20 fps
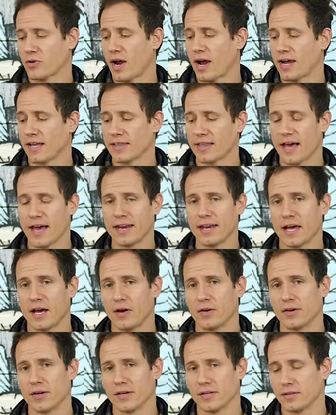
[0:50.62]
trying that
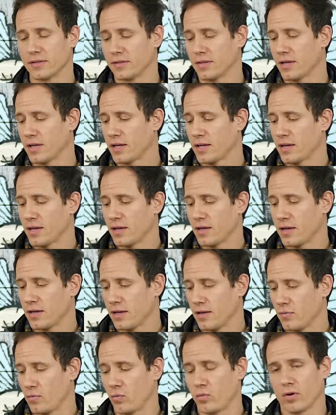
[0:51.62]
out in
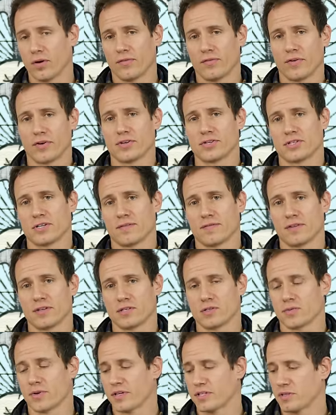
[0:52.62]
one version of
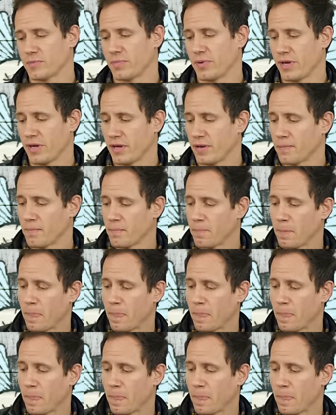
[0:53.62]
this recipe.